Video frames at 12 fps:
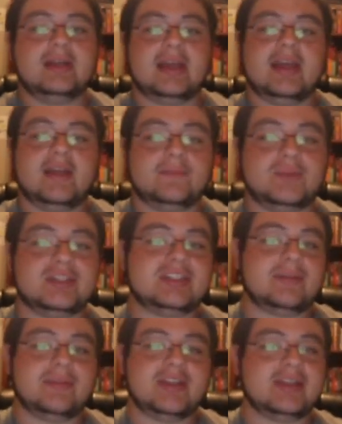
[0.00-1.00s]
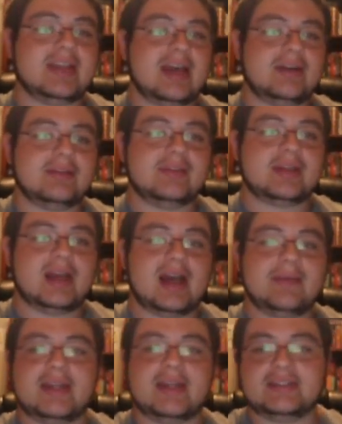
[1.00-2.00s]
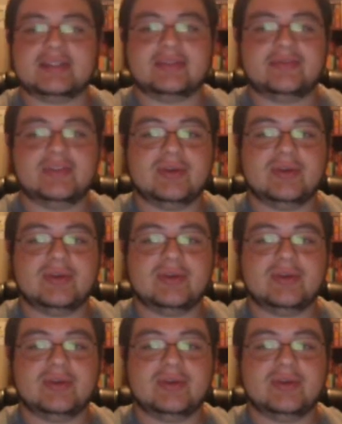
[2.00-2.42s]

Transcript: and put something down in the comments if